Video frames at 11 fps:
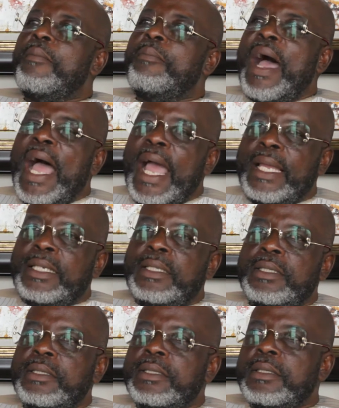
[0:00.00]
by
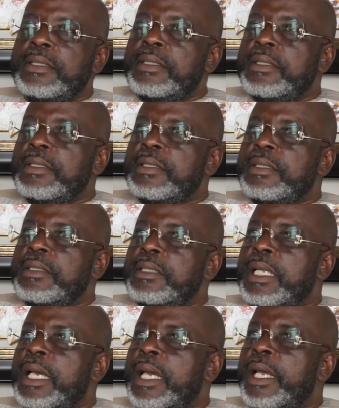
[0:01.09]

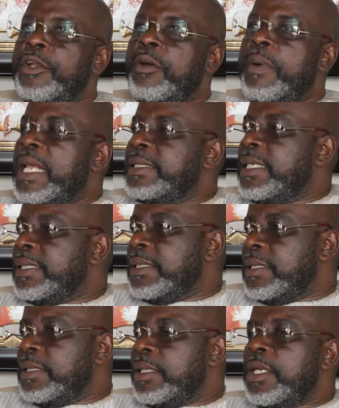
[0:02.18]
the
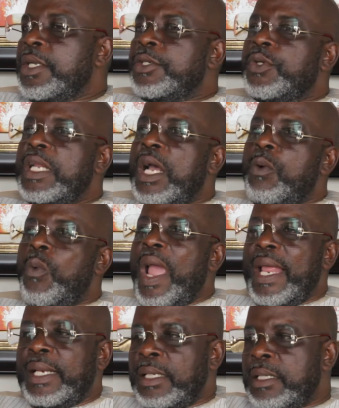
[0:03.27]
normalization. So that
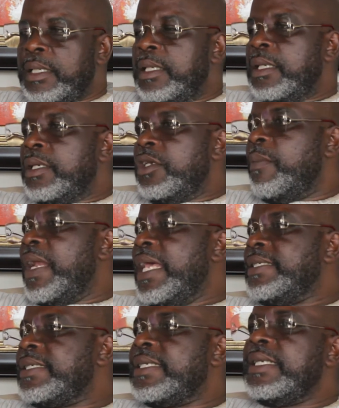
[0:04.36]
when
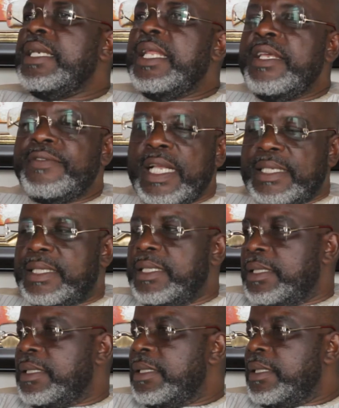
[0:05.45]
normalization leaves the
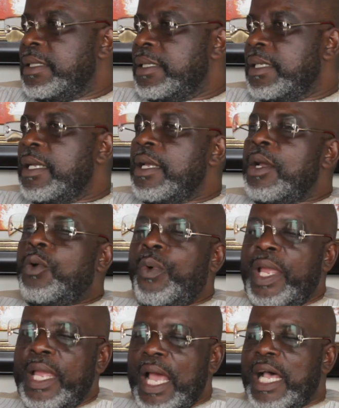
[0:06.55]
scene,
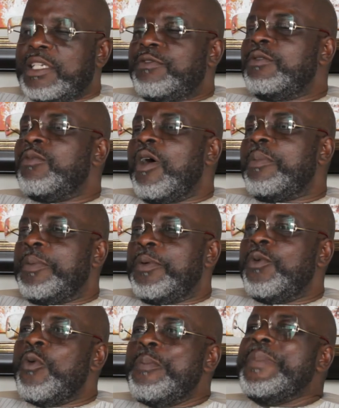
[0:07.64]
we as football
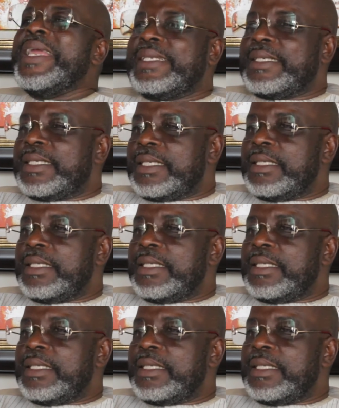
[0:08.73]
people will meet